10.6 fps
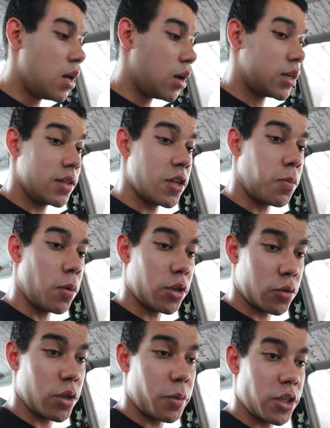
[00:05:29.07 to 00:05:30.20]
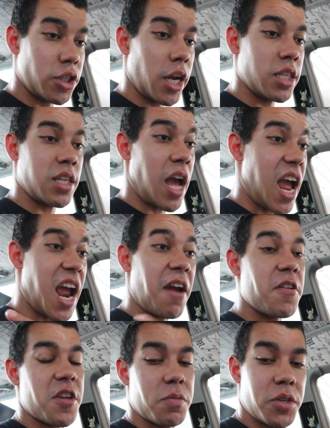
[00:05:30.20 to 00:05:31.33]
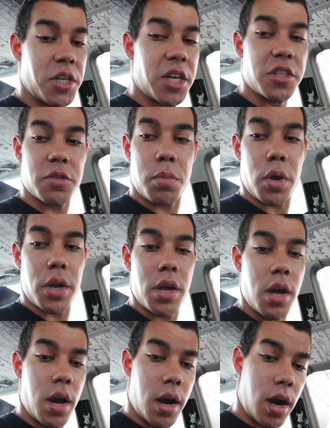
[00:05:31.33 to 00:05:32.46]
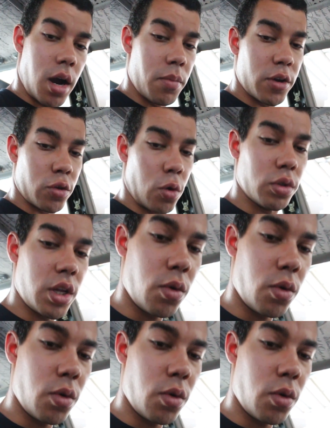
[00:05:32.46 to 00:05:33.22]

Because at this point, the switch being changed, everything's been changed at this point. There's only